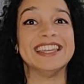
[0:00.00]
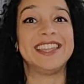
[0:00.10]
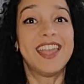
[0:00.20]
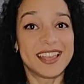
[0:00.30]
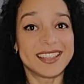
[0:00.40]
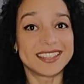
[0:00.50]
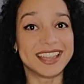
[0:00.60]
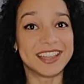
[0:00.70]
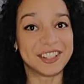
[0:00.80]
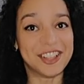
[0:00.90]
Yes,
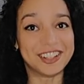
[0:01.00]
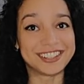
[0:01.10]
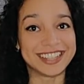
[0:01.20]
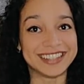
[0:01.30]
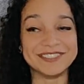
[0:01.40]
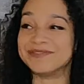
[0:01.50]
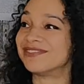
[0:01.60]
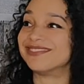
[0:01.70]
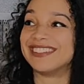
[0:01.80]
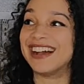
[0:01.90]
I clogged it.
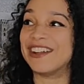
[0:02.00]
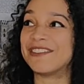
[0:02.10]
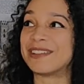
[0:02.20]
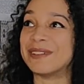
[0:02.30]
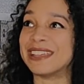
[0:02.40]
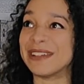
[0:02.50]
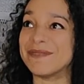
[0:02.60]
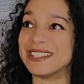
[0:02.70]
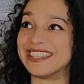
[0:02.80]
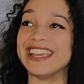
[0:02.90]
I already made that
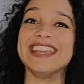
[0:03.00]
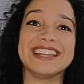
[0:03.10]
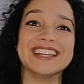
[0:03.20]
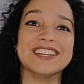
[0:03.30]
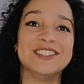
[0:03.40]
mistake.